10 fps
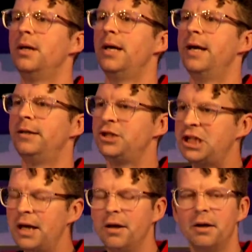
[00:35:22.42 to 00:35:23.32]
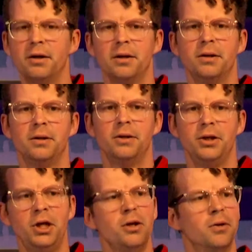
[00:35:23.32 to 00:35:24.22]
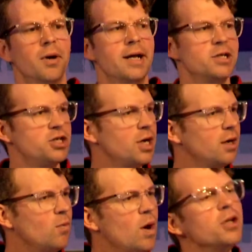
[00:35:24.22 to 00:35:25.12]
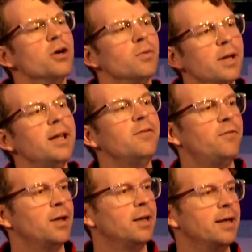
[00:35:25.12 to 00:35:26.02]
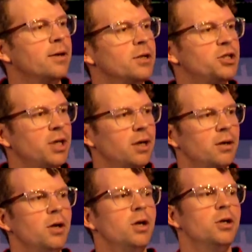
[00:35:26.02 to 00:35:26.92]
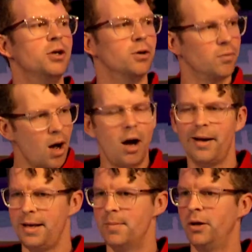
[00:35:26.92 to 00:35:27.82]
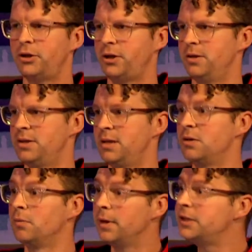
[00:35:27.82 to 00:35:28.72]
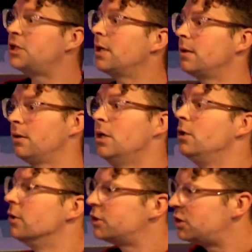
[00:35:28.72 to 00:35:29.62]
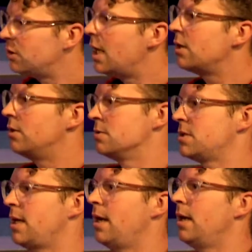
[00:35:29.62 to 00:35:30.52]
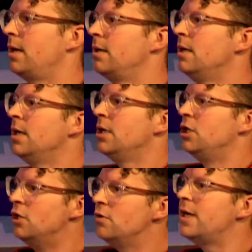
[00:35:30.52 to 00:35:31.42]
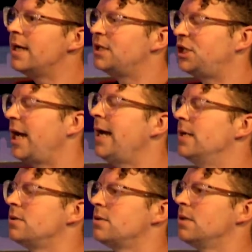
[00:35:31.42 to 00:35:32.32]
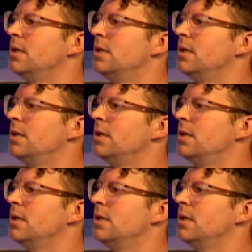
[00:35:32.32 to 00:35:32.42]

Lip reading: and to share you and to share what you're really feeling and to share your raw emotions and to really share your struggles. And you get a chance